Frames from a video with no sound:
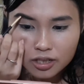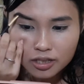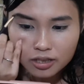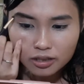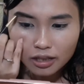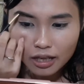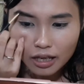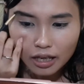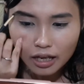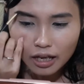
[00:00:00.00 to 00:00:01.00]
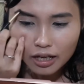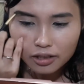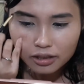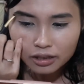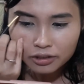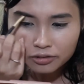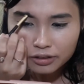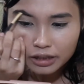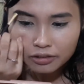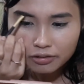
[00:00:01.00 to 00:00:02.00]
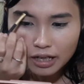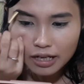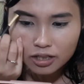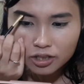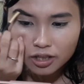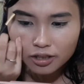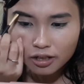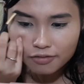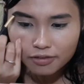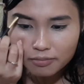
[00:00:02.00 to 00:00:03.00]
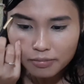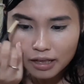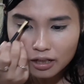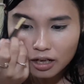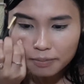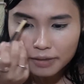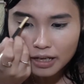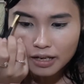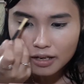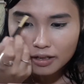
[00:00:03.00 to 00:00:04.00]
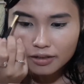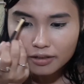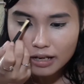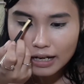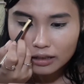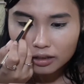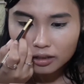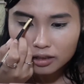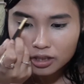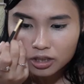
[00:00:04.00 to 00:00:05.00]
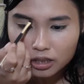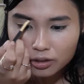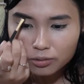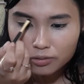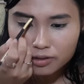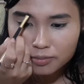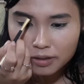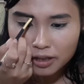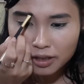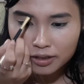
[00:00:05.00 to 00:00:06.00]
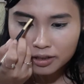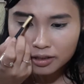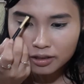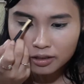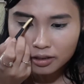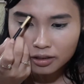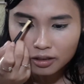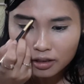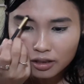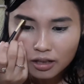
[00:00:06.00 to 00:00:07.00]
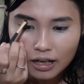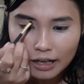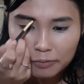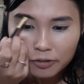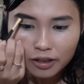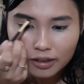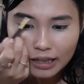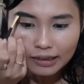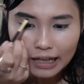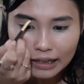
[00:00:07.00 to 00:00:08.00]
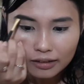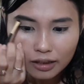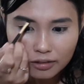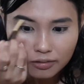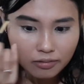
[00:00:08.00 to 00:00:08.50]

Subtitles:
just a recreation of the makeup that she used because I'm not that talented.